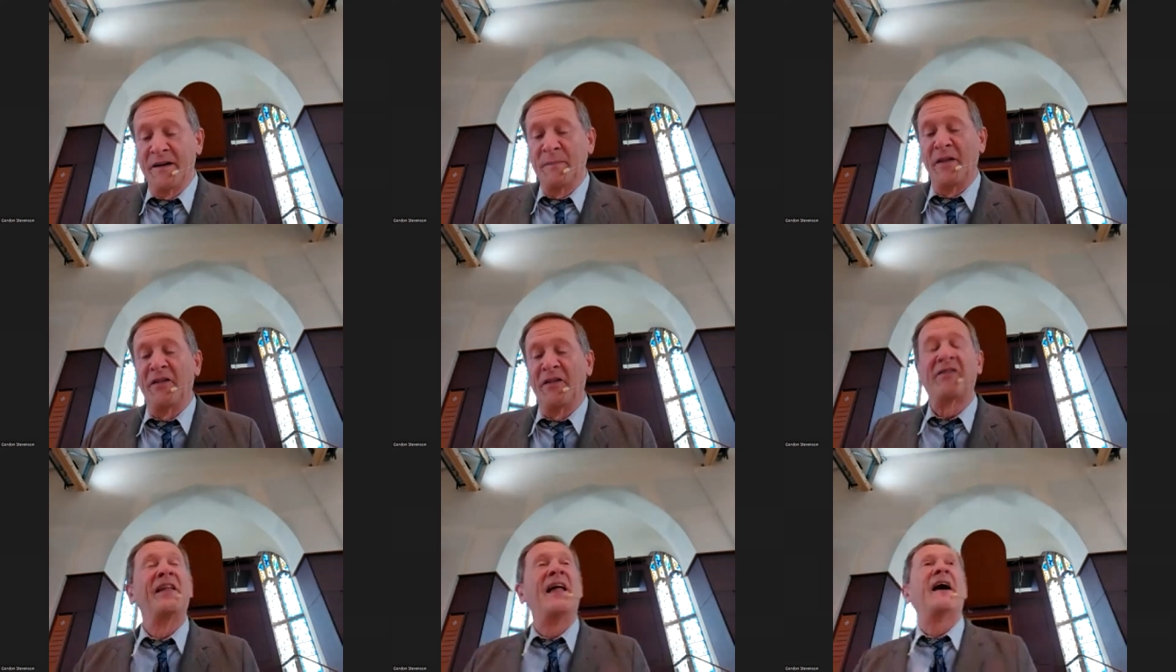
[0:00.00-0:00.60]
but
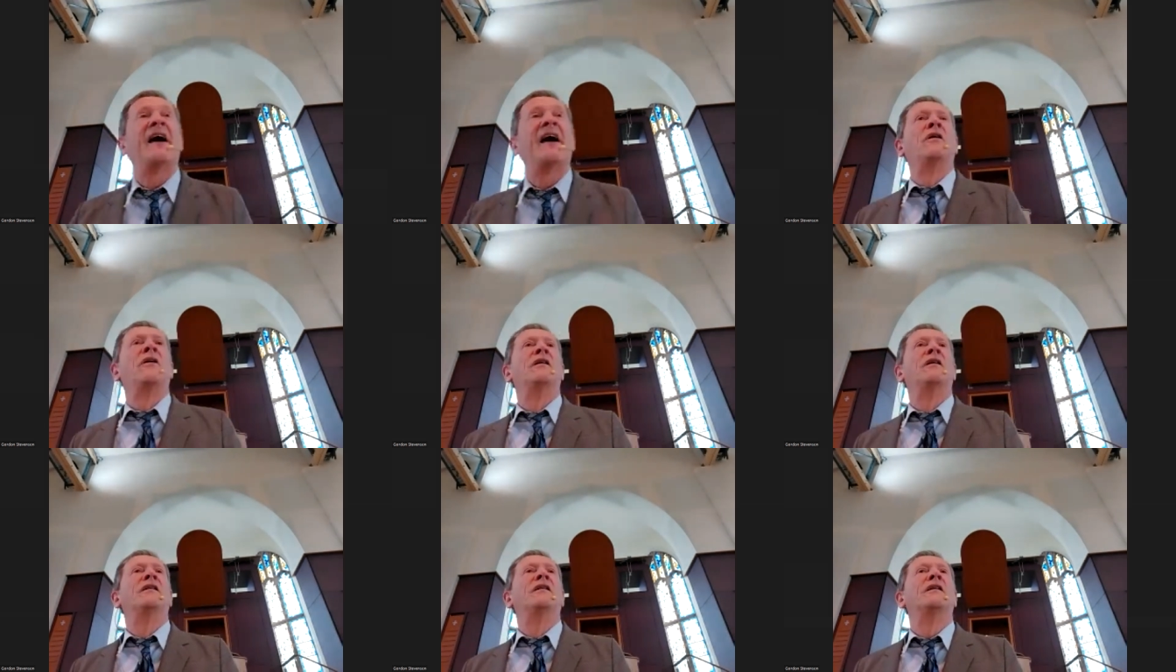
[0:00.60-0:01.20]
there's now
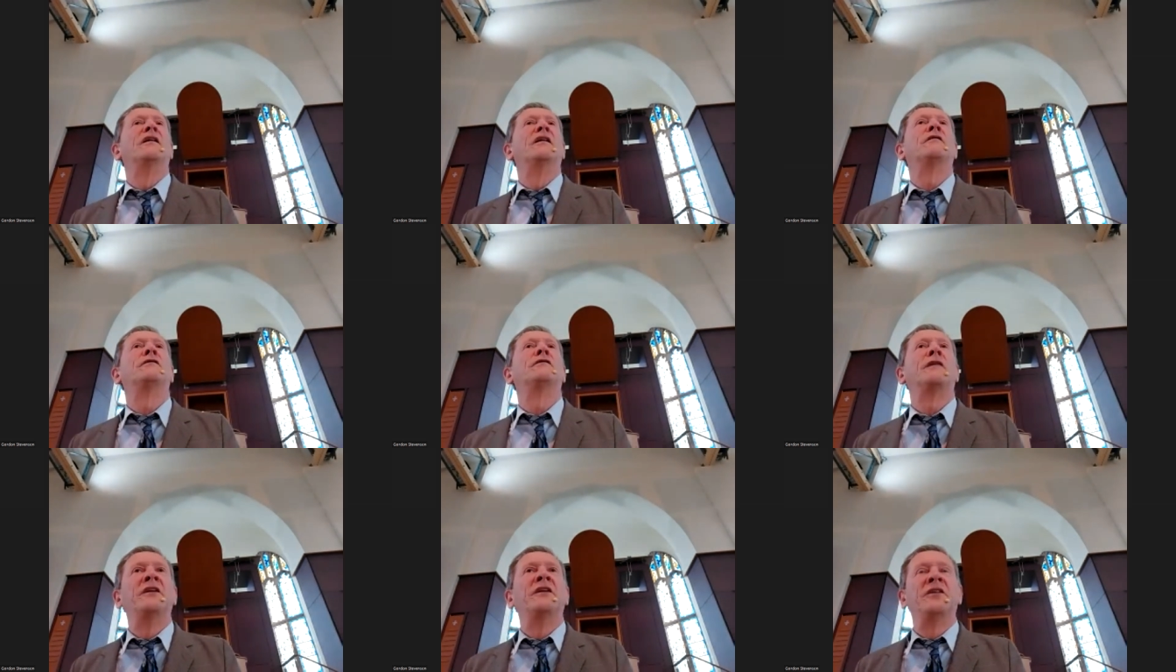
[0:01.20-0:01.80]
a
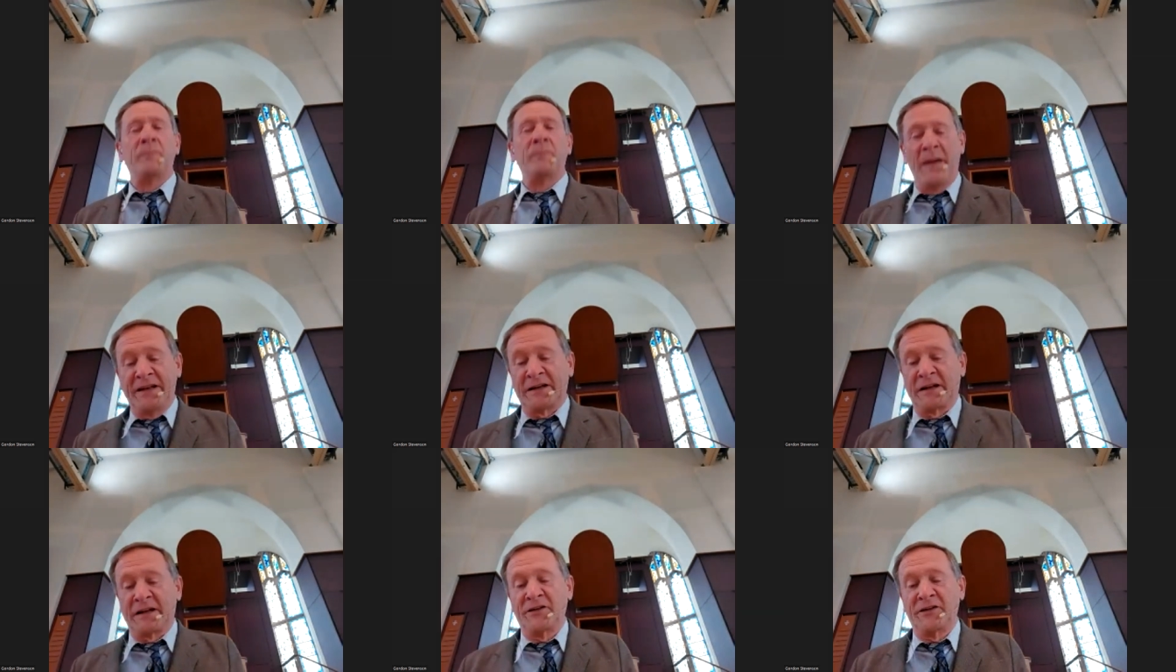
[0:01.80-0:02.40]

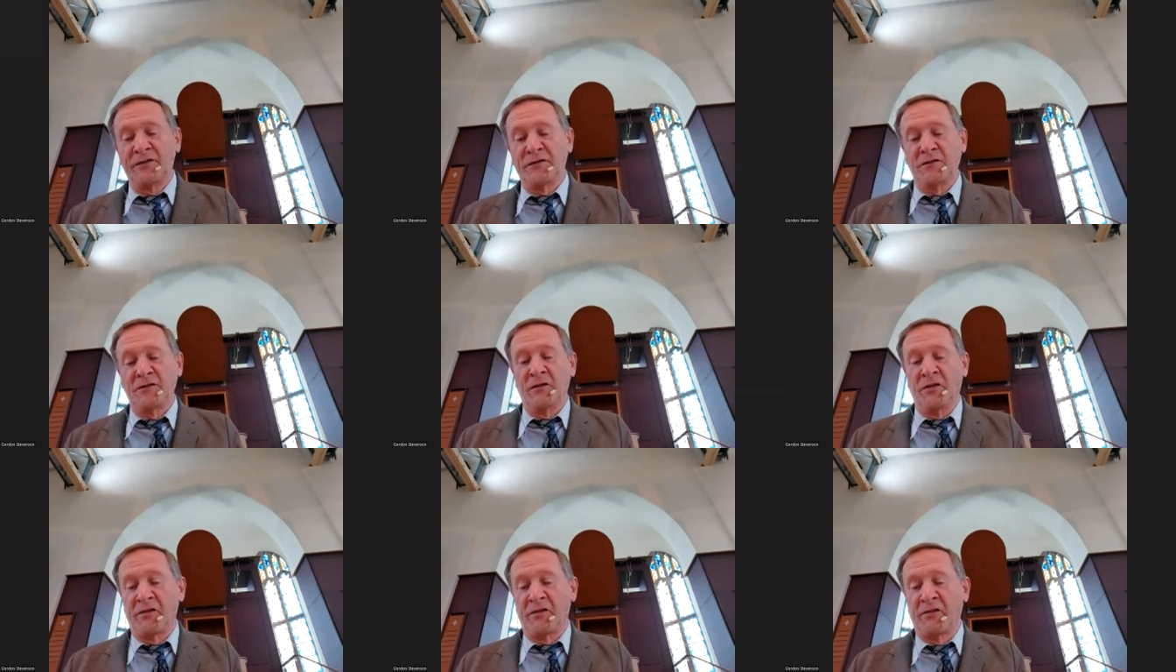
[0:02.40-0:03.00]
fundamental
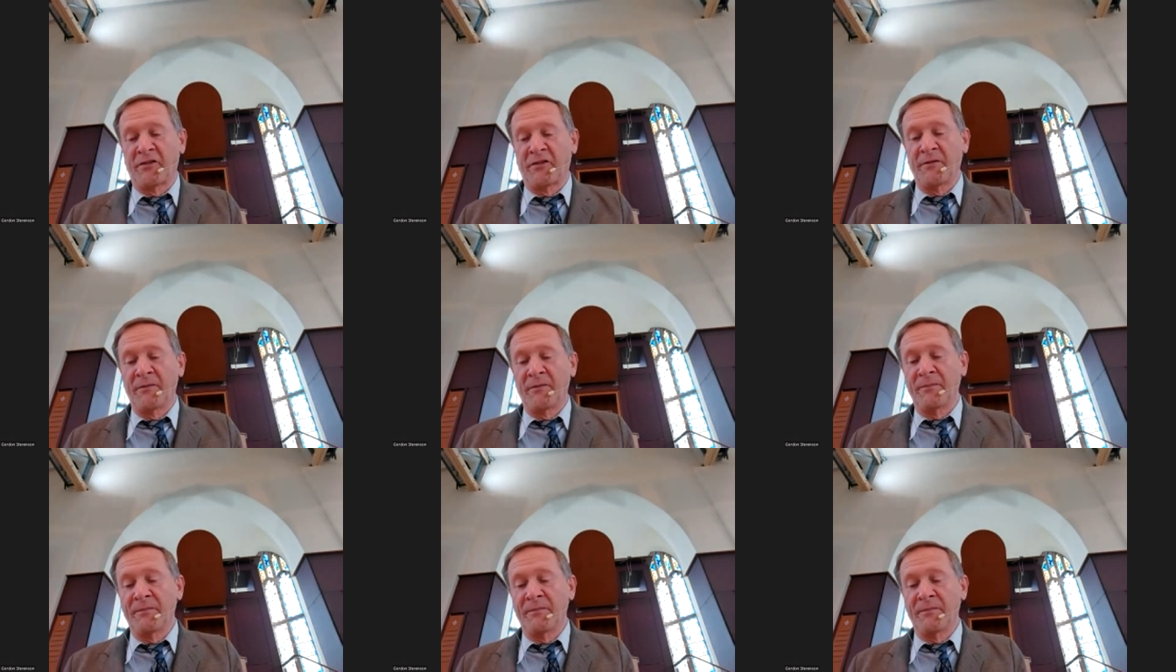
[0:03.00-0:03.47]
difference.